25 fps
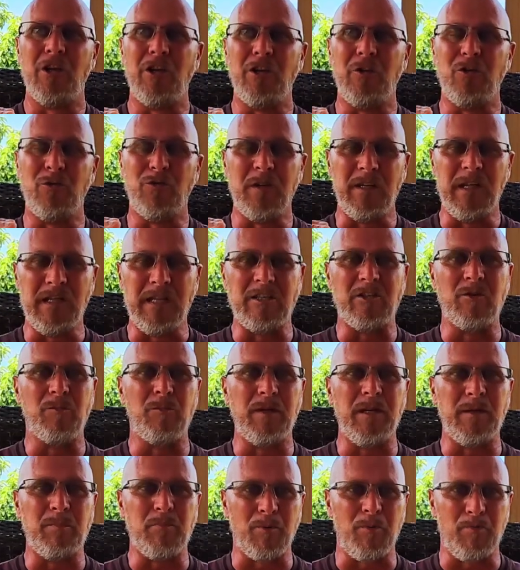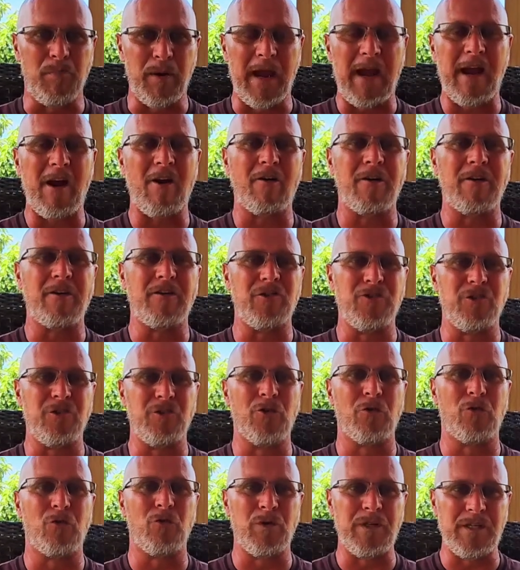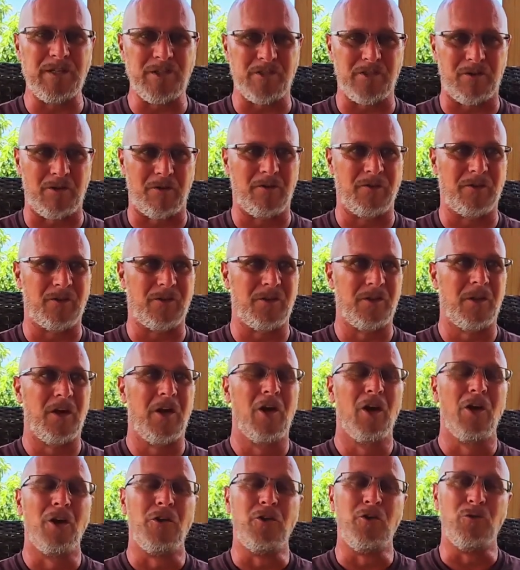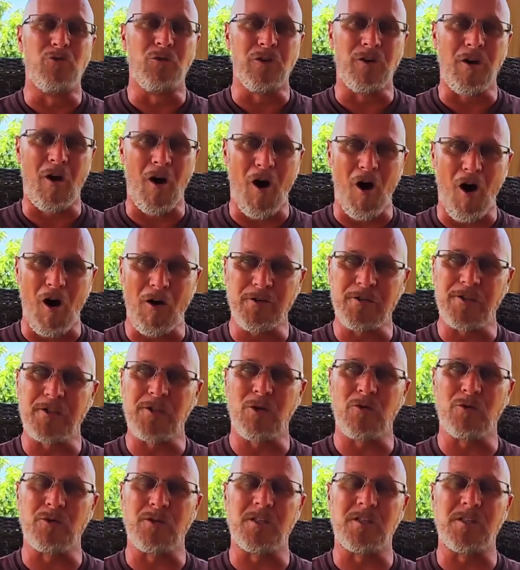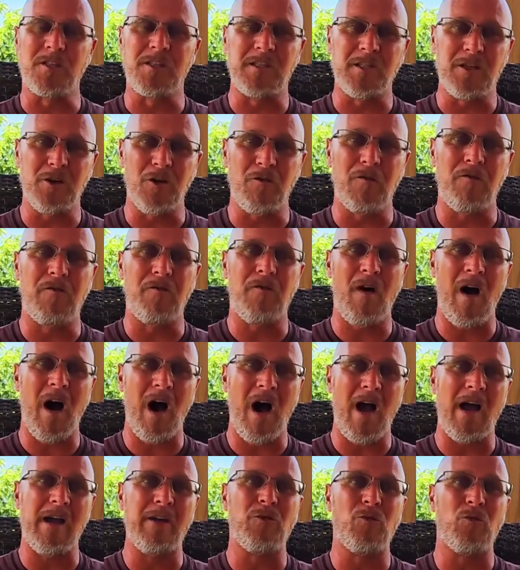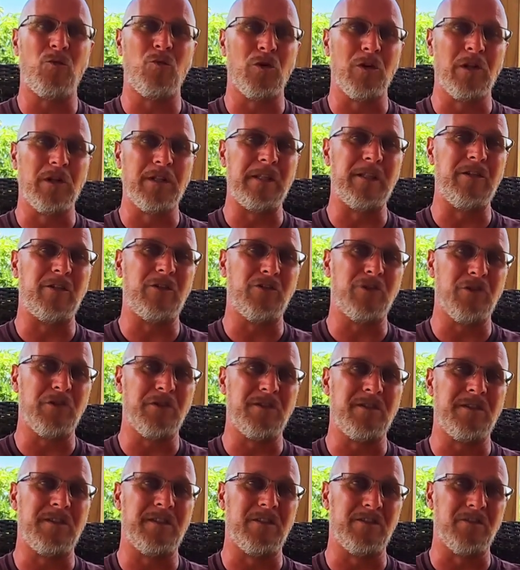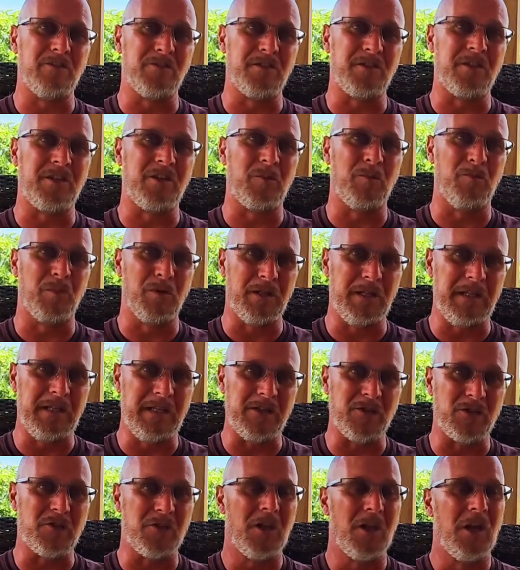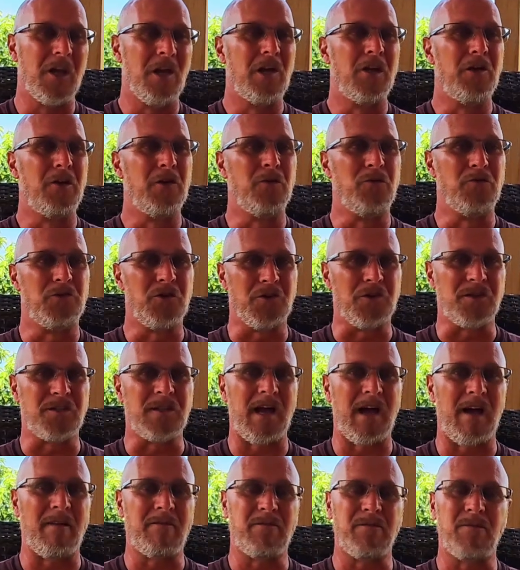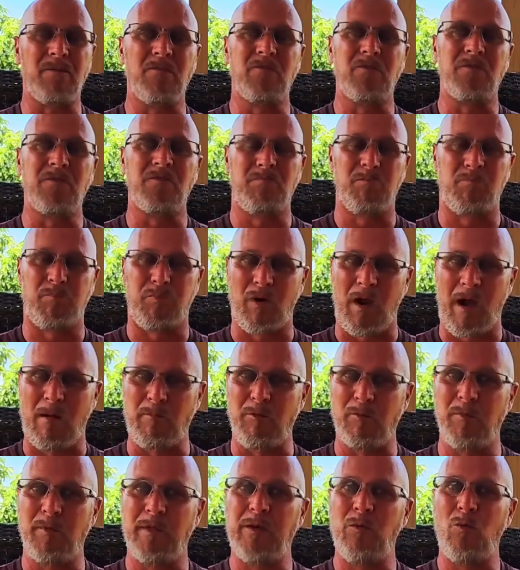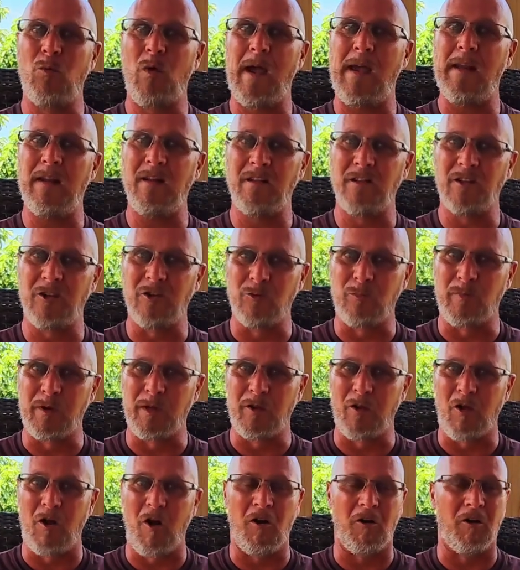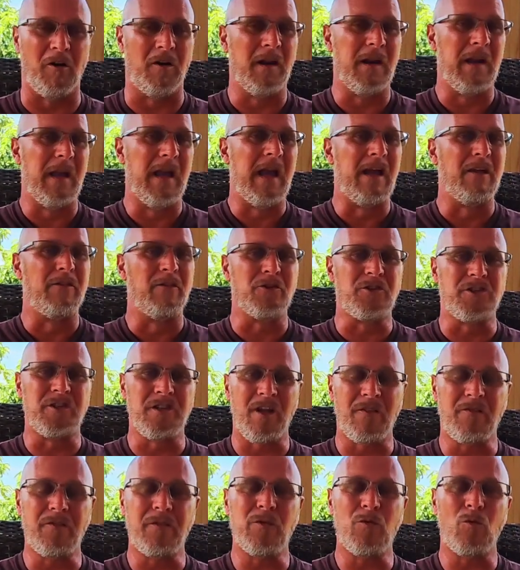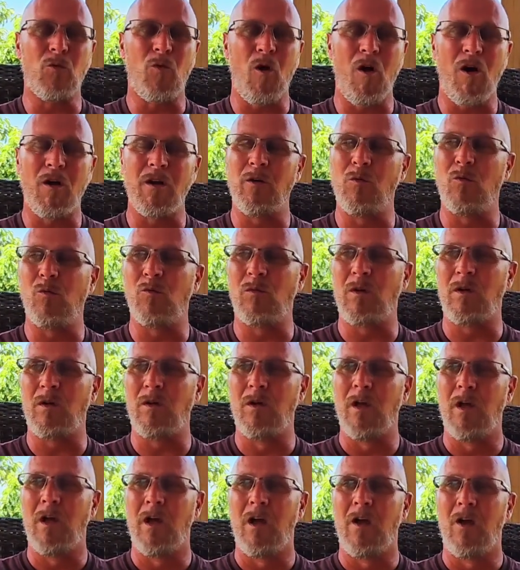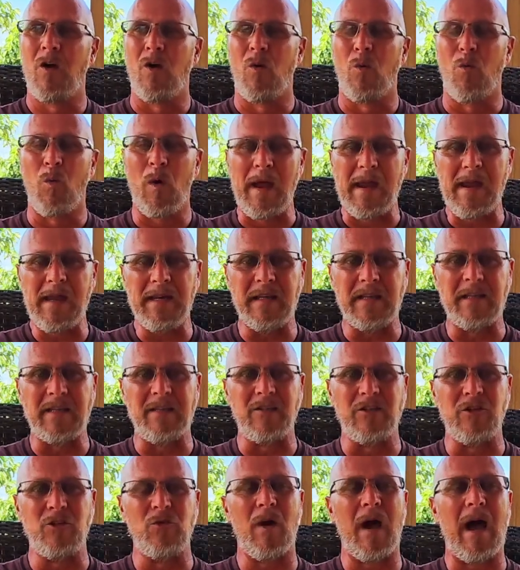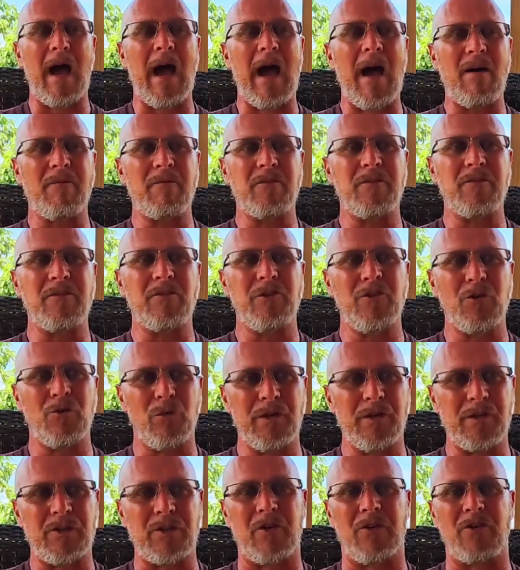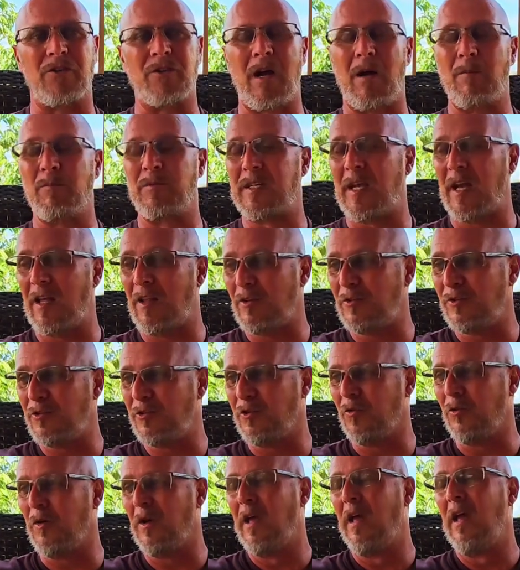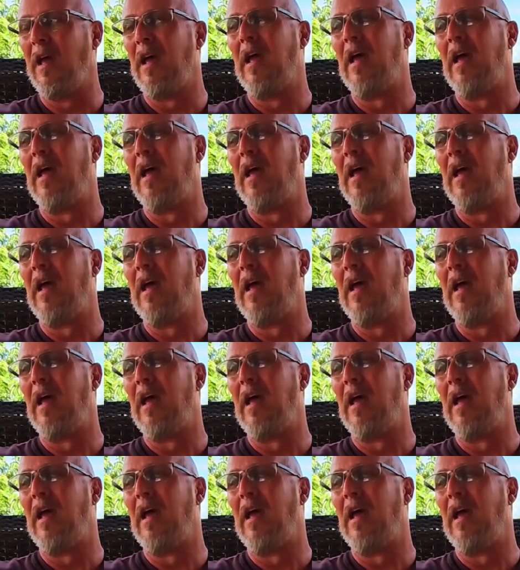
you need to be prepared and do your research. You can also still find really good deals here in Belize. You just have probably wait a little bit longer. There's nothing wrong in waiting. You have to do your research. I'm telling you,